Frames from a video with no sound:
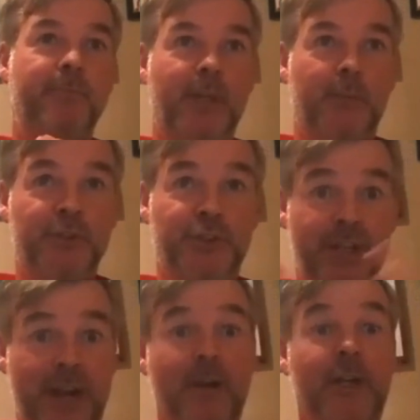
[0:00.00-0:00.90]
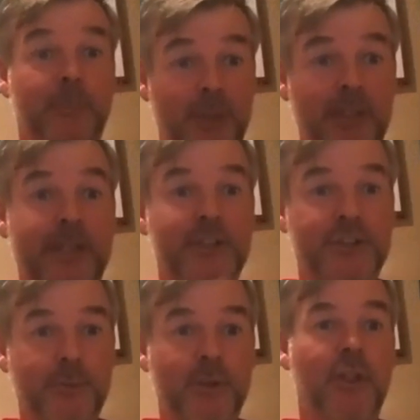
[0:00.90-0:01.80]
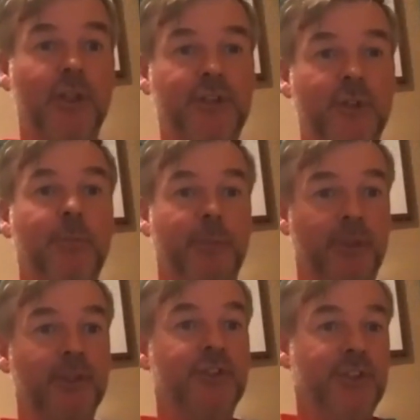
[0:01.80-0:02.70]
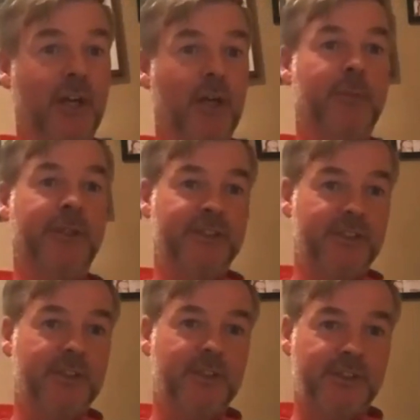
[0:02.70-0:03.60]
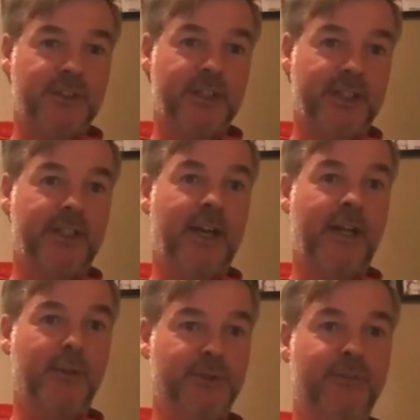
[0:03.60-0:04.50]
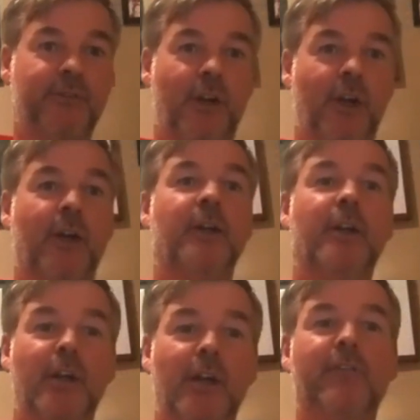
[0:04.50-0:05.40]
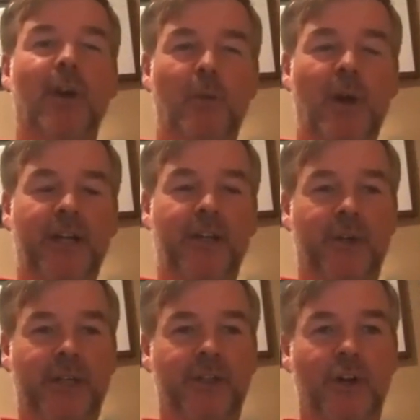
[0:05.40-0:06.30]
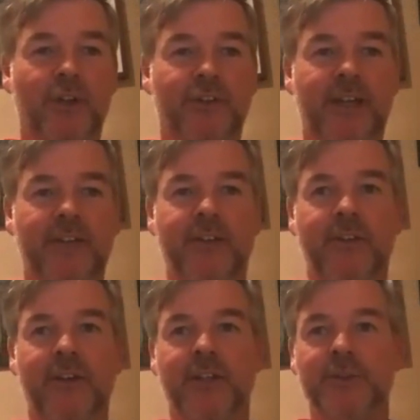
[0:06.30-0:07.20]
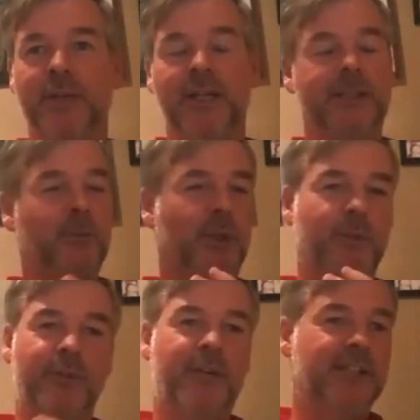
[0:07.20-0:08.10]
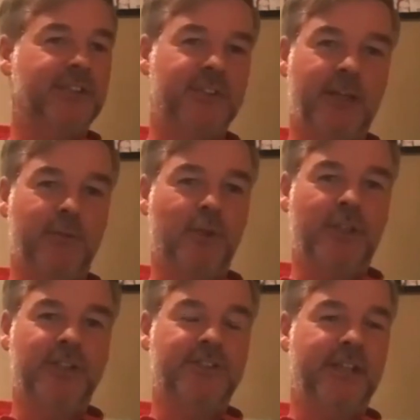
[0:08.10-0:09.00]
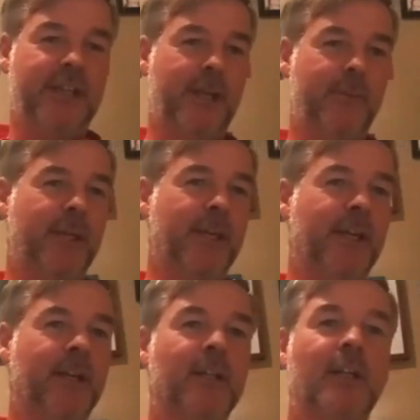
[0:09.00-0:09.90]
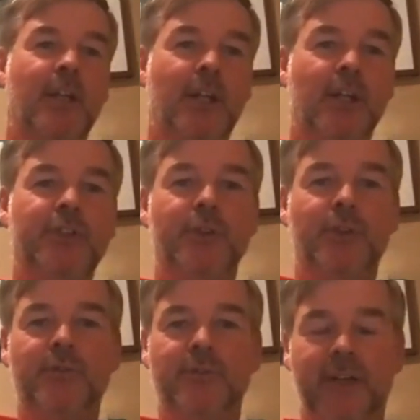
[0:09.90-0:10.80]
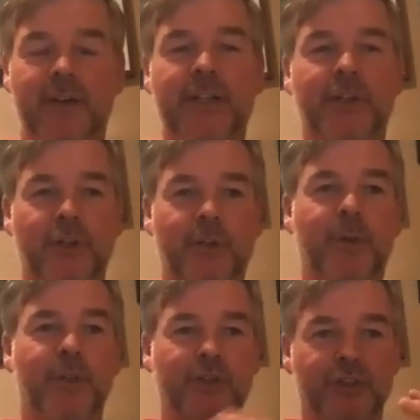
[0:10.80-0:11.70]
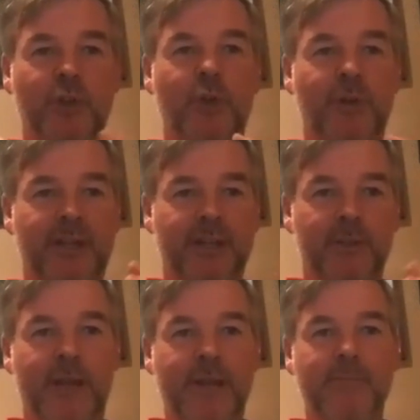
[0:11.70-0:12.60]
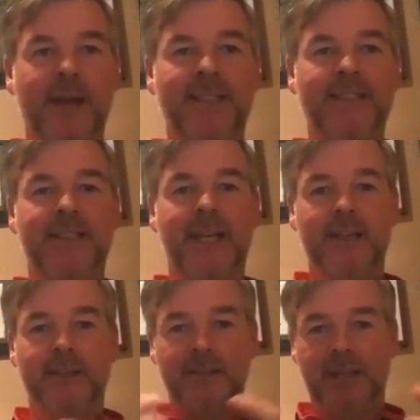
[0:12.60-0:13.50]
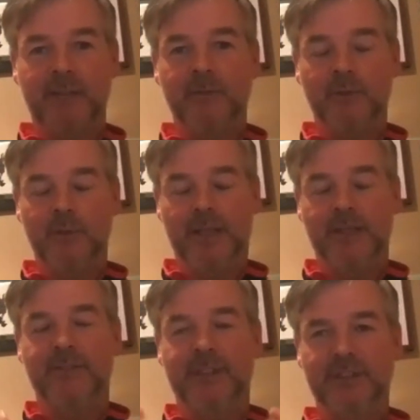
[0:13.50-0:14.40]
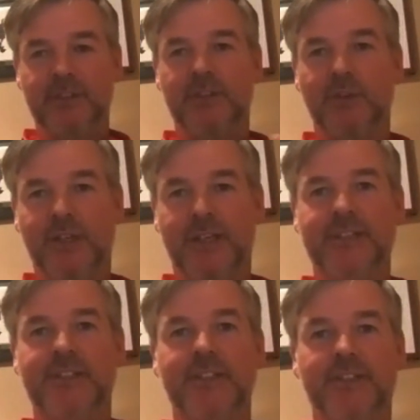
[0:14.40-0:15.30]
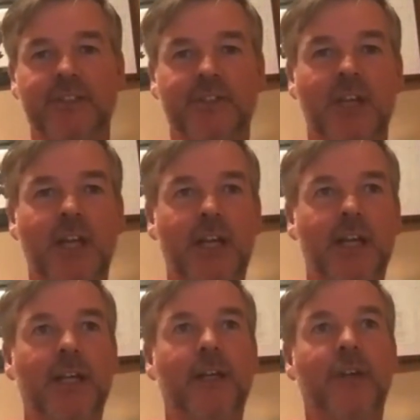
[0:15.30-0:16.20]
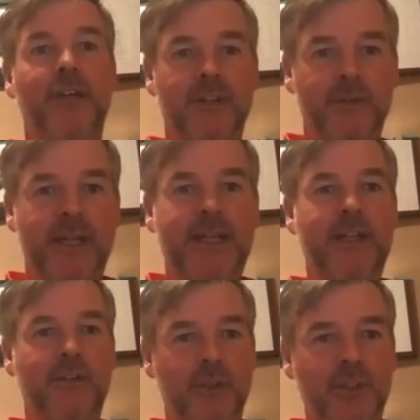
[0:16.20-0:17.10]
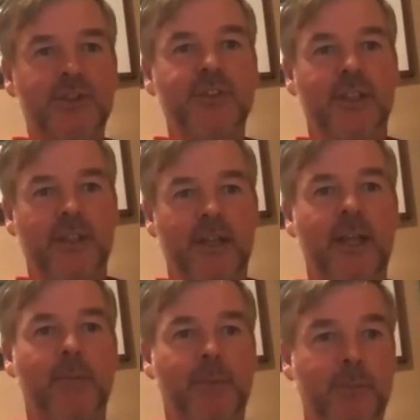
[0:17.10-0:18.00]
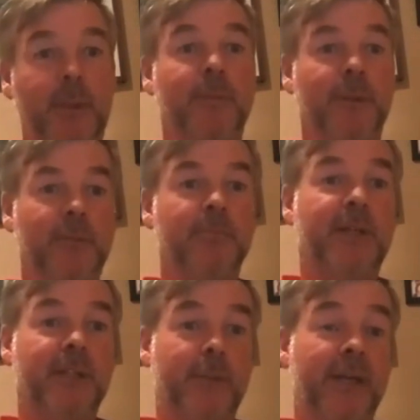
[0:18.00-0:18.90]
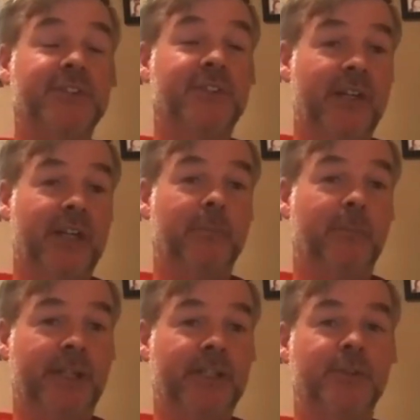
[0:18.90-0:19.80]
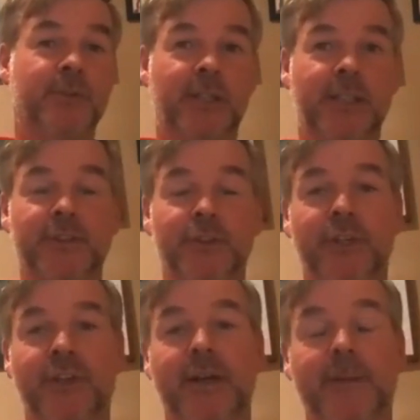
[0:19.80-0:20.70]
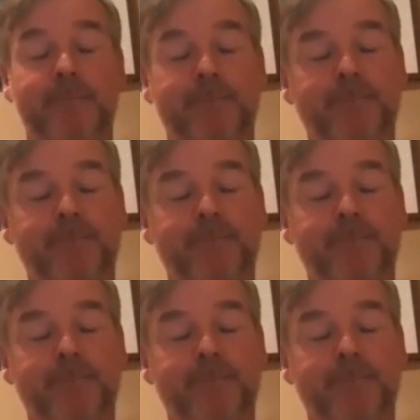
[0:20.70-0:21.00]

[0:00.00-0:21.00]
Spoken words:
It was generic about leadership and culture, but because Jeremy is a cricket guy, there was a fair whack of cricket content in there as well. He worked with the Rajasthan Royals in the IPL, so very good about just creating the right mindset in individuals and organisations, and creating the right ethos and helping people be the best that they can be. So I enjoyed that.